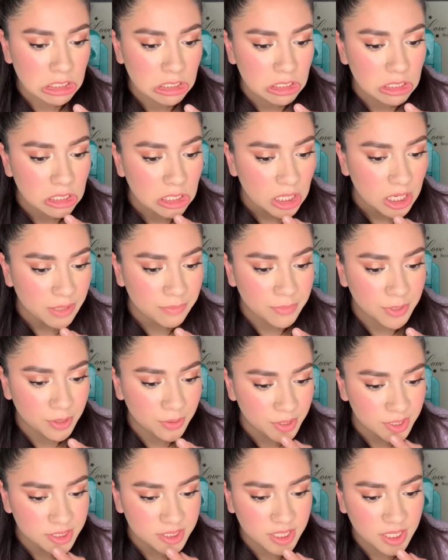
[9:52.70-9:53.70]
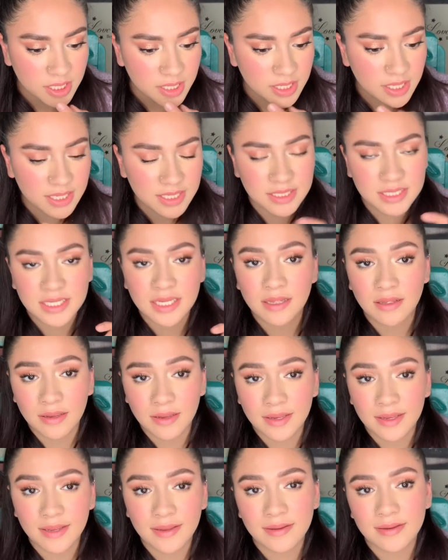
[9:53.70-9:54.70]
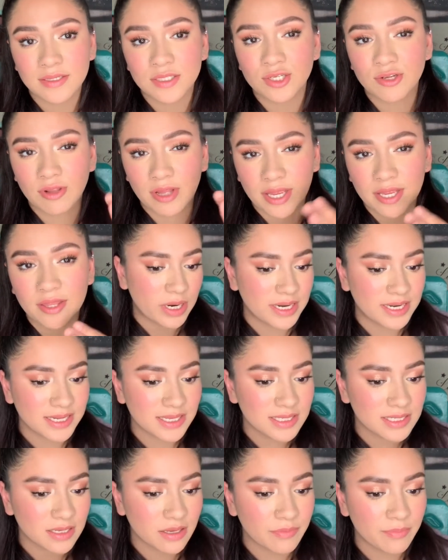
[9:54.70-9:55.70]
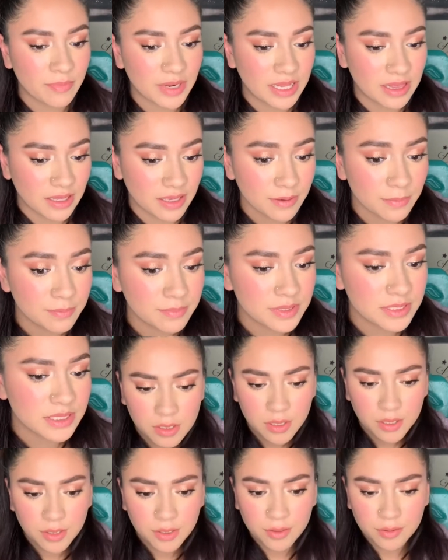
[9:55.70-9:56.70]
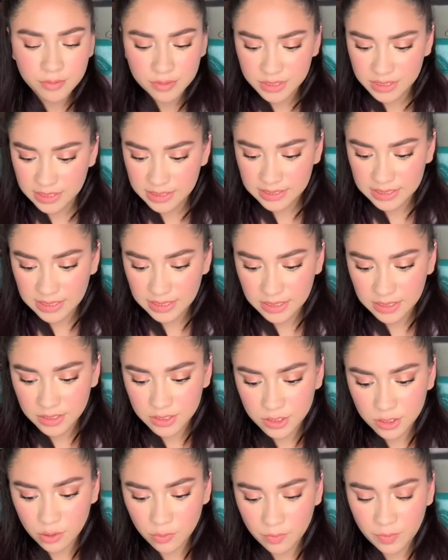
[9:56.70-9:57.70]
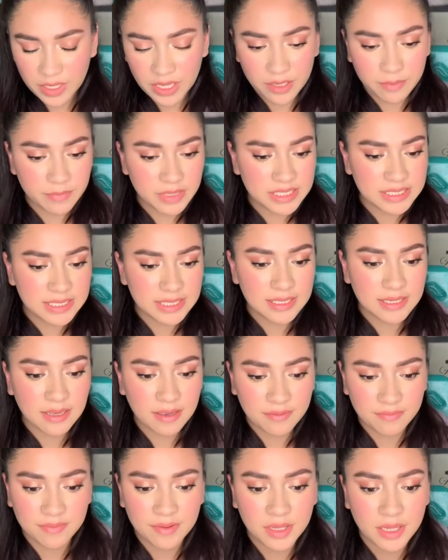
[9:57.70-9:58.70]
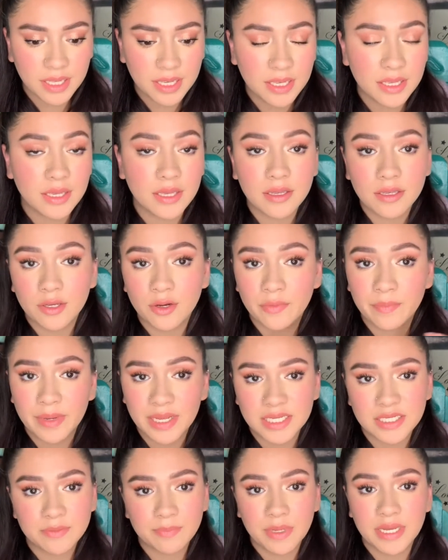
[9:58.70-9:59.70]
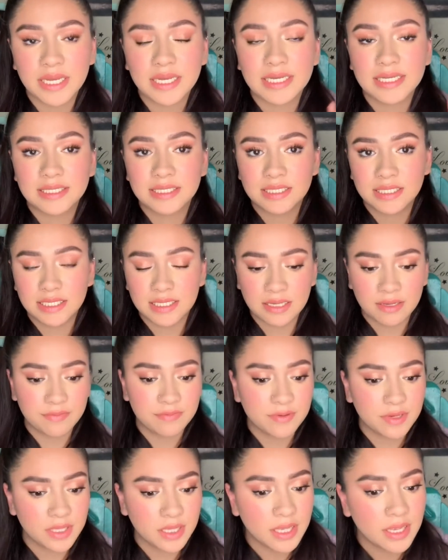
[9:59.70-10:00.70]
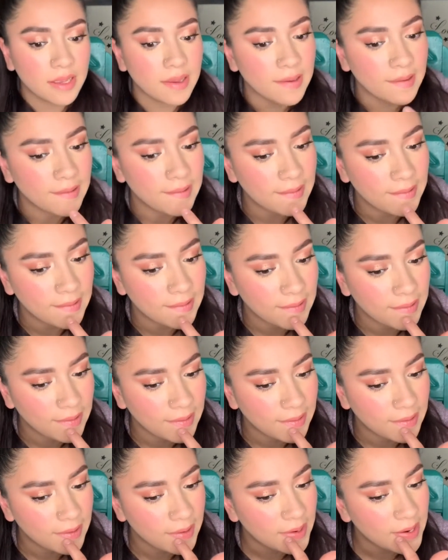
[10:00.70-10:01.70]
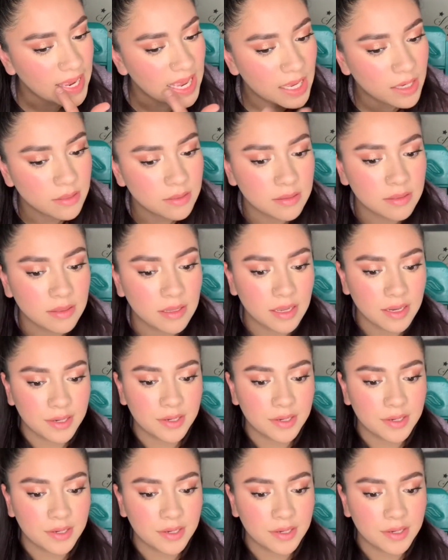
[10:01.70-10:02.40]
I'm noticing that it's clinging to like the thickness of my lips. You know, since it is so pigmented, I feel like your best bet is to definitely line your